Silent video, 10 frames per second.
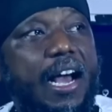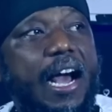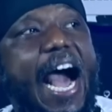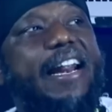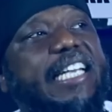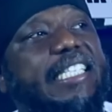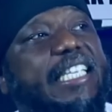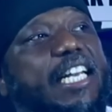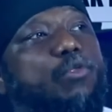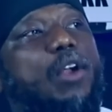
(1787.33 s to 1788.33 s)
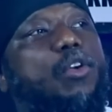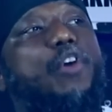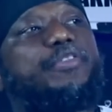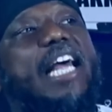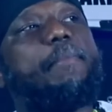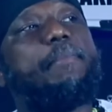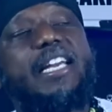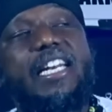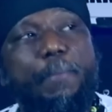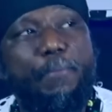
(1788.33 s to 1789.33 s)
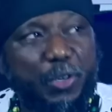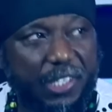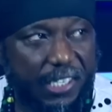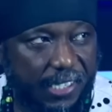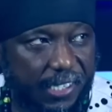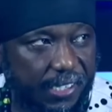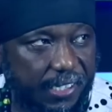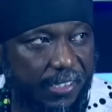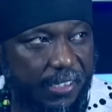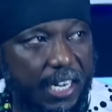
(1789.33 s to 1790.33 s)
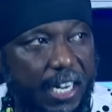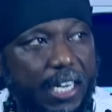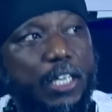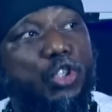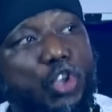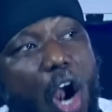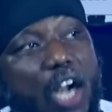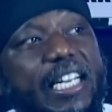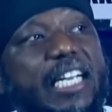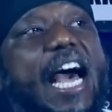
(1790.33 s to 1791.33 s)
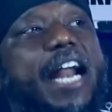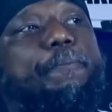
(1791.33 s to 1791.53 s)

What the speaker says: arresting one of them in the process. The soldiers are